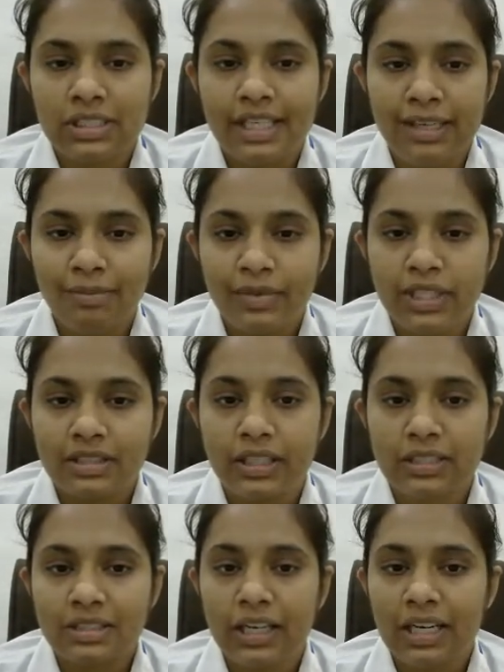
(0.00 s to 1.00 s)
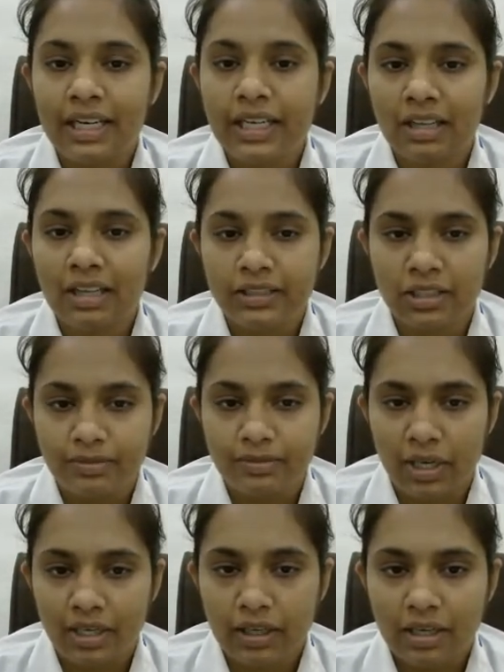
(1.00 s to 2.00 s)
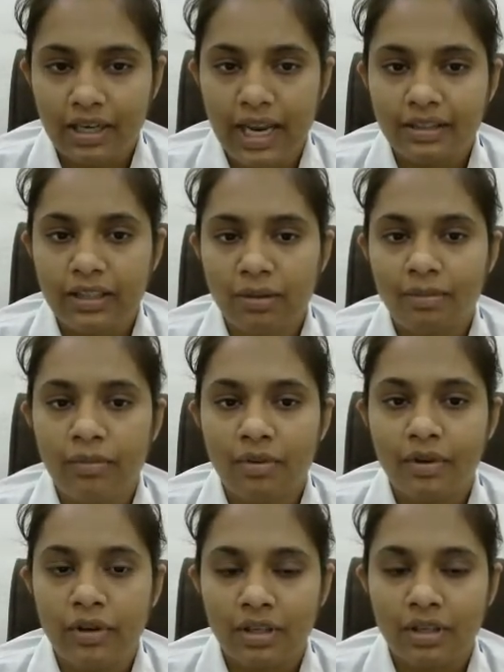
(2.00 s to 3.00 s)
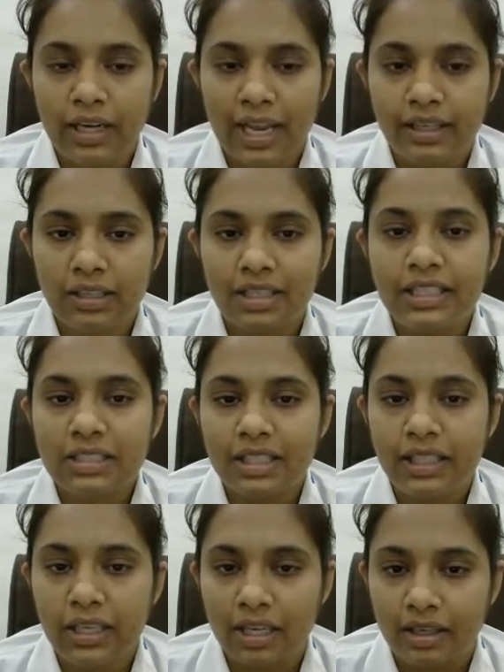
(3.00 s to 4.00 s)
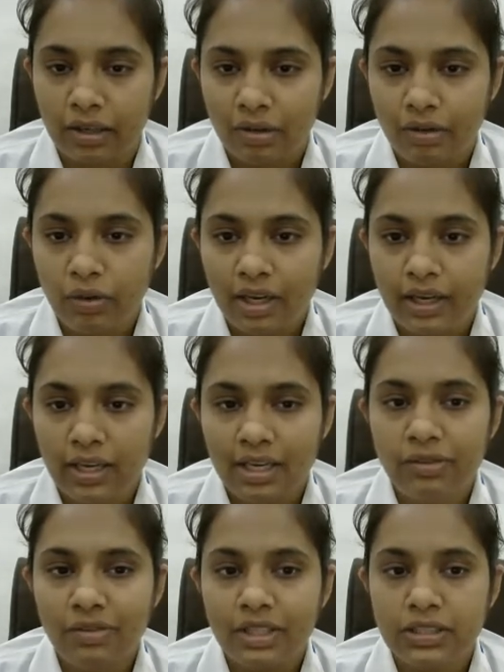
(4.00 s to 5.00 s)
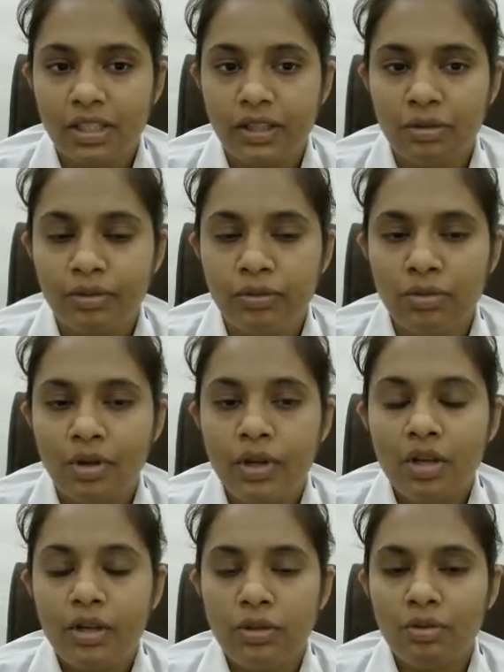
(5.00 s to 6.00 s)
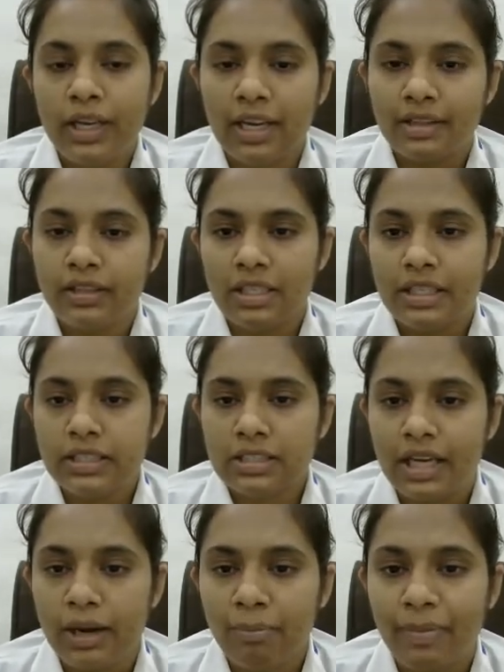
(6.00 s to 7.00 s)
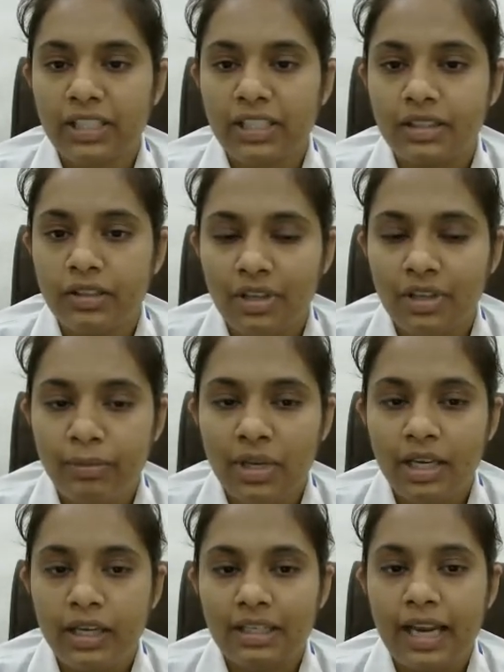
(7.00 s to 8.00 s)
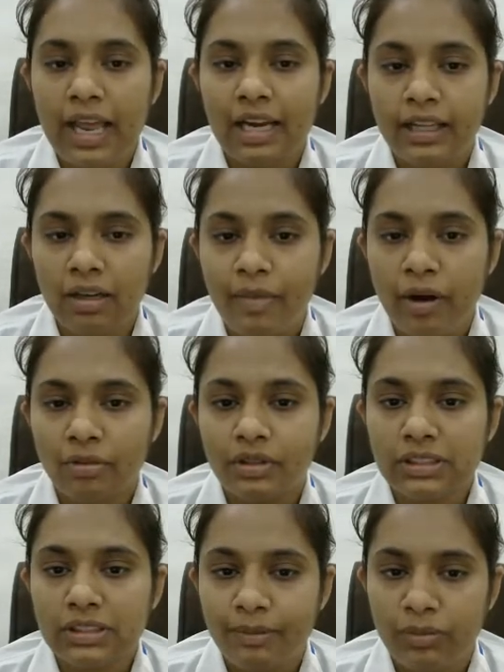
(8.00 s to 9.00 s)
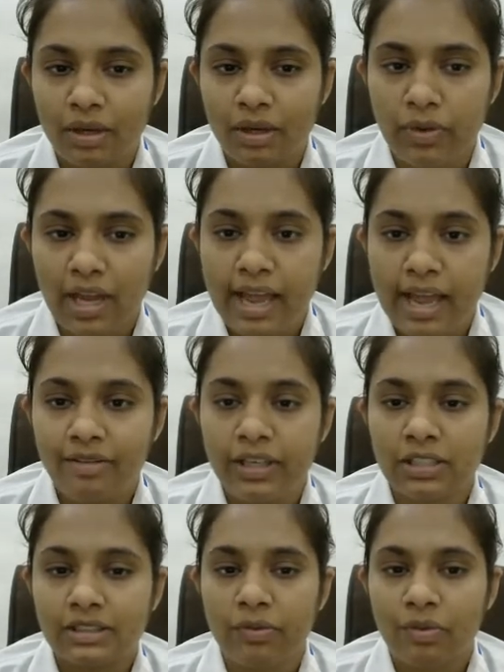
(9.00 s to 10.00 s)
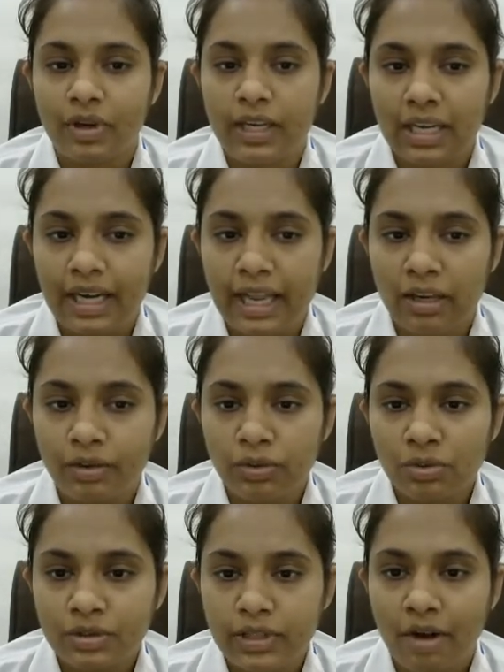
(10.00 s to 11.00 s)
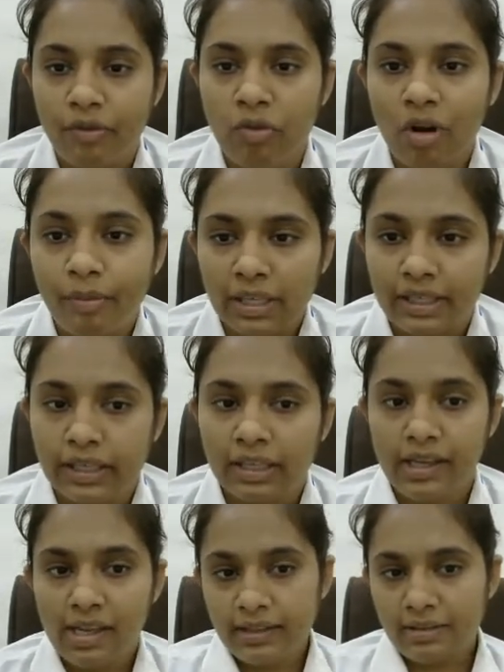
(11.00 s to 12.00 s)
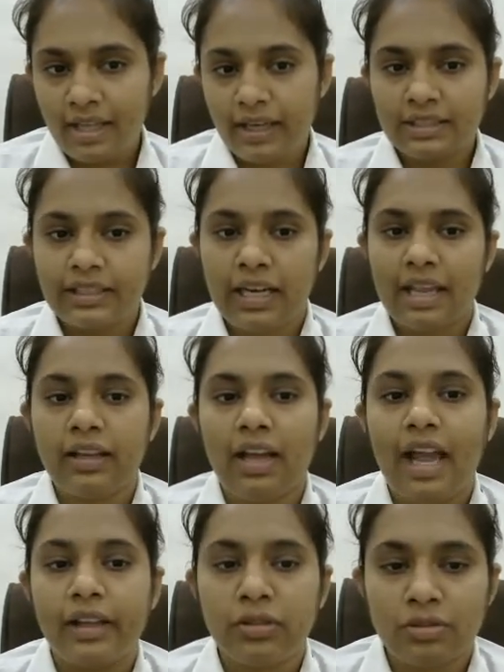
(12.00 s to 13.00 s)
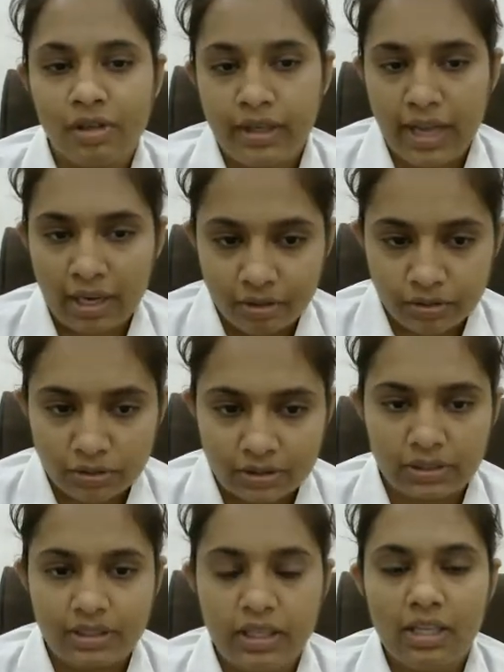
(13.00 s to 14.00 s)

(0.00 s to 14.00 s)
it means that clinical judgment like history taking, okay, in which the you take the history and patient will be telling about the symptom. I will suffering like nausea, vomiting, that is like actual diagnosis.